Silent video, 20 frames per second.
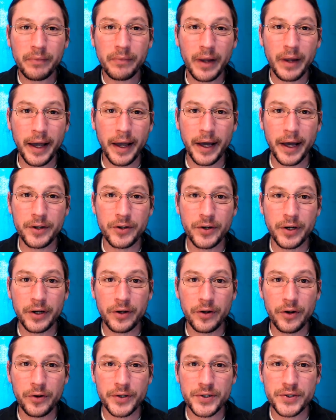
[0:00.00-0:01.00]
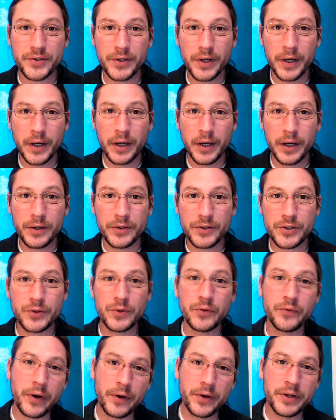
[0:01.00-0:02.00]
and you're going to notice
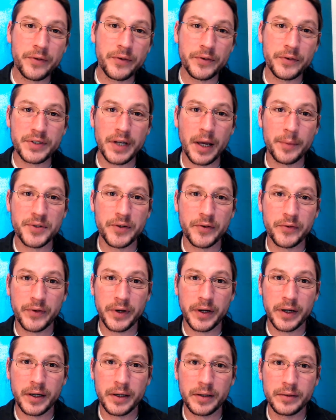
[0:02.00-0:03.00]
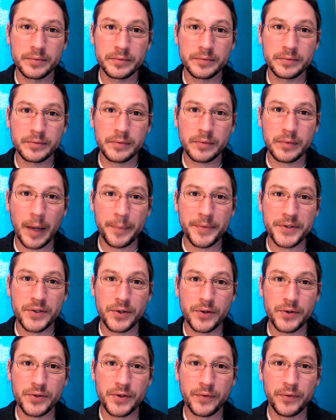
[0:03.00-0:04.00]
two very different types of
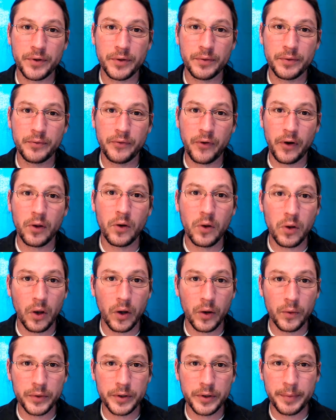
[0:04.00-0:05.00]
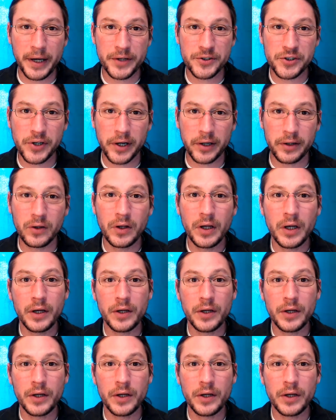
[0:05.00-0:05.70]
episodes if you follow along with the pet channel.